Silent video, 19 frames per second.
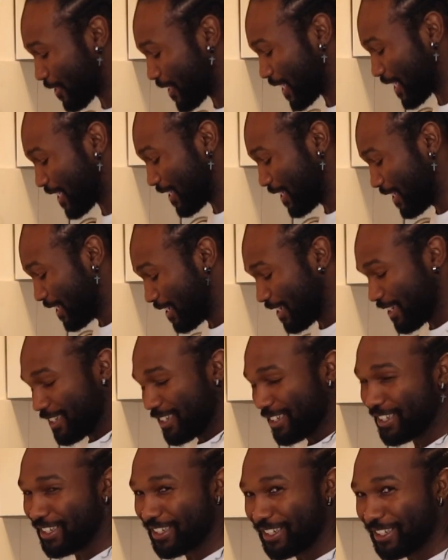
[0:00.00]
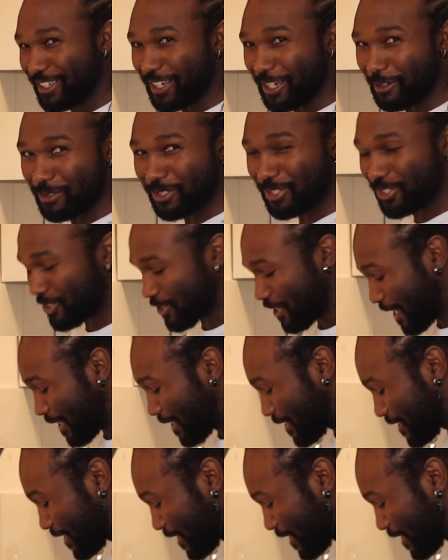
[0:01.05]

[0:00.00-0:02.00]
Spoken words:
in it. I was just trying the